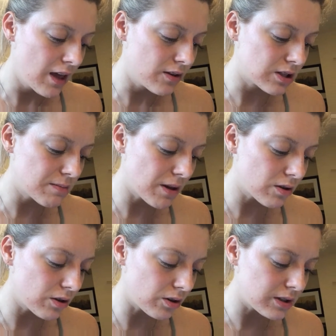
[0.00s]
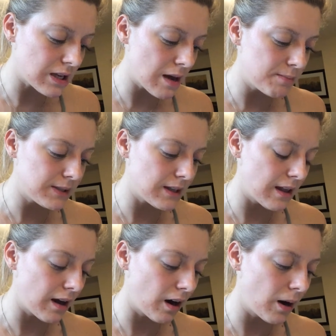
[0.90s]
There's some other little tips in
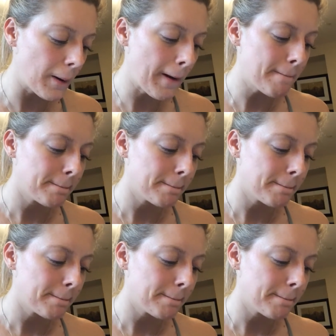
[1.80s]
there.